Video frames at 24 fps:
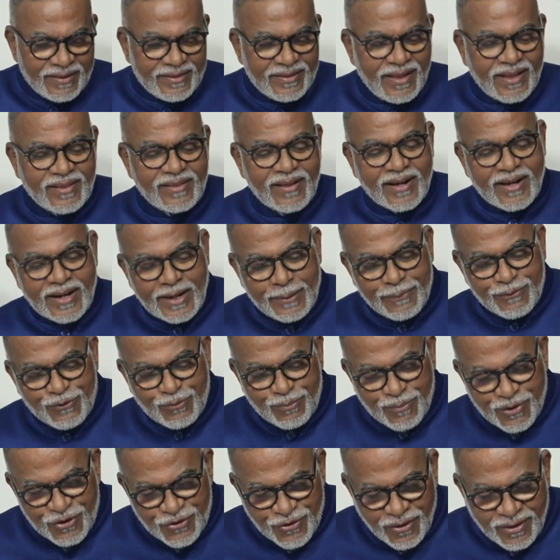then the Cripps
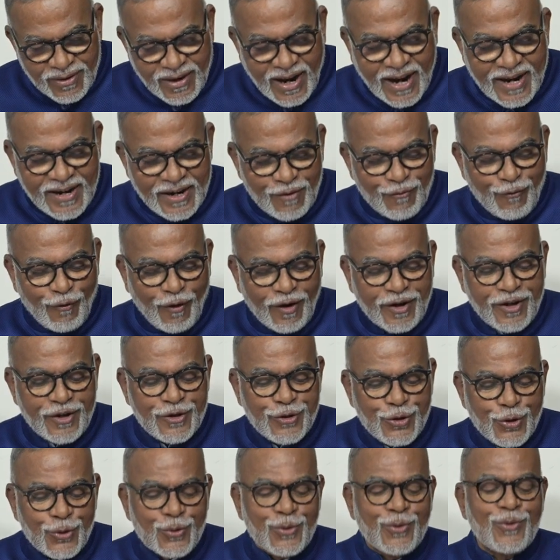Mission
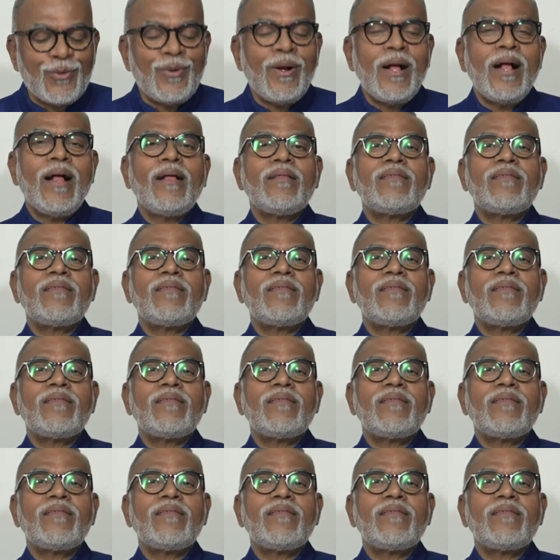1942,